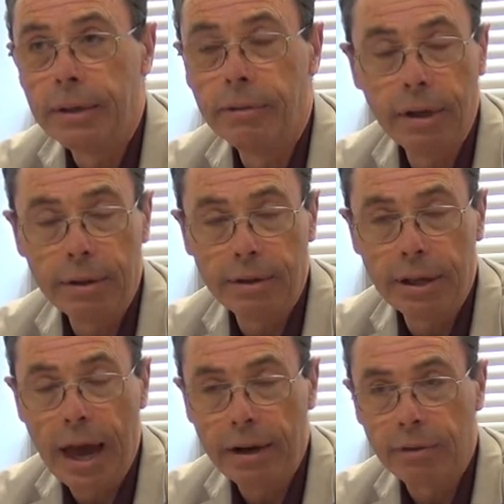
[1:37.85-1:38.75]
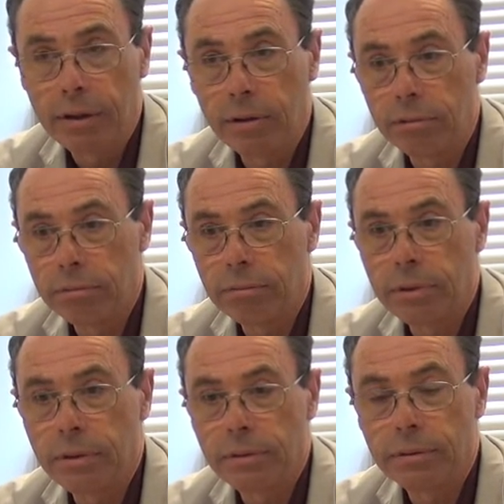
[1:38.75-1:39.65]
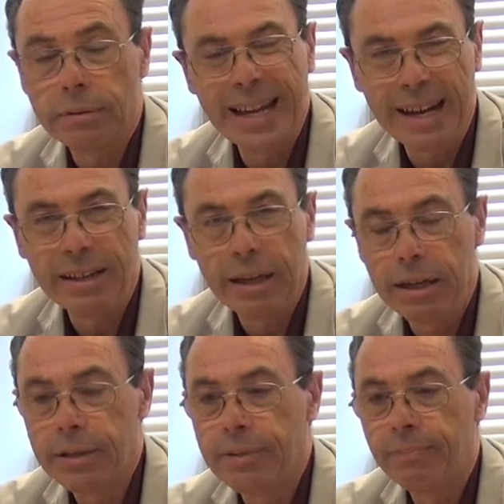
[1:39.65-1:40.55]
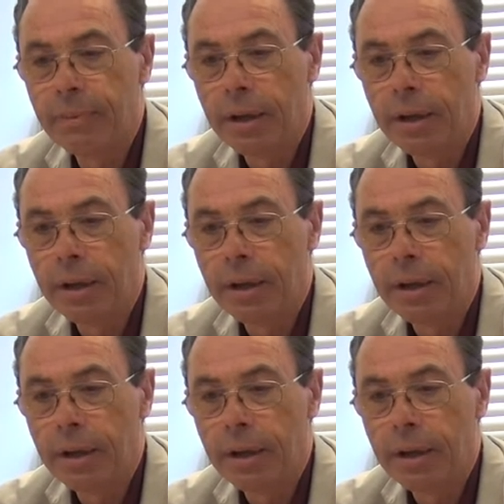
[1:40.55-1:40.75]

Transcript: unique theatrical techniques